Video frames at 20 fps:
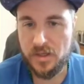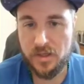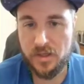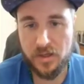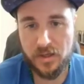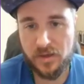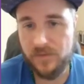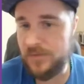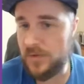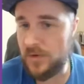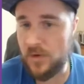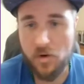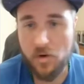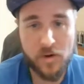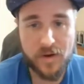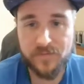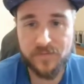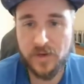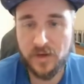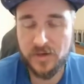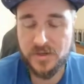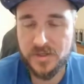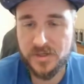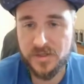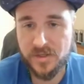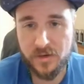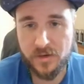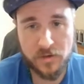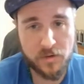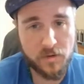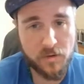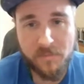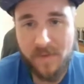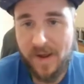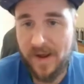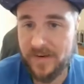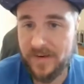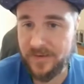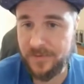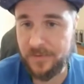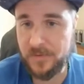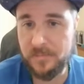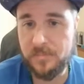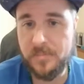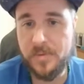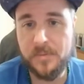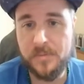If you don't have tension there, go back to